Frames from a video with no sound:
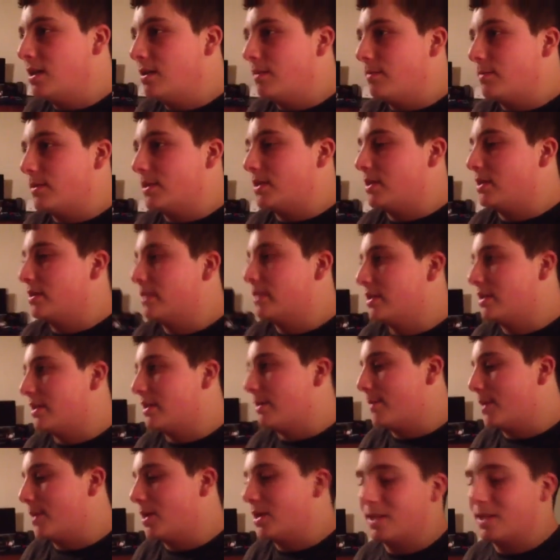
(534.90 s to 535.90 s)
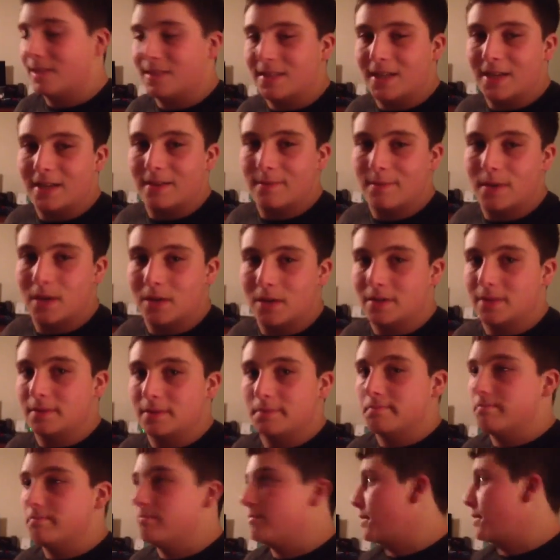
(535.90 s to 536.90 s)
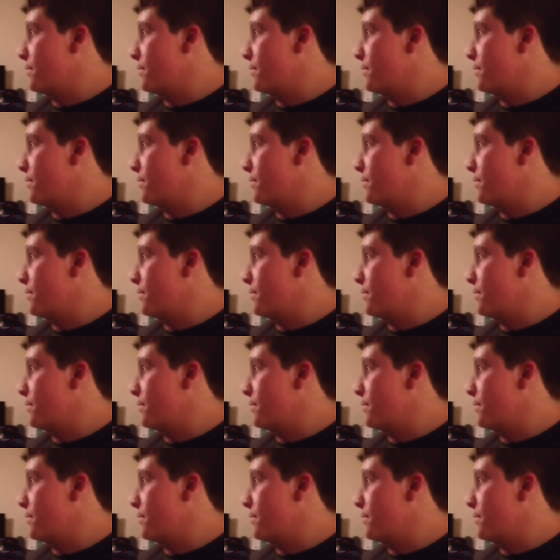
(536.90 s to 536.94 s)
But the only thing I'm not excited about is my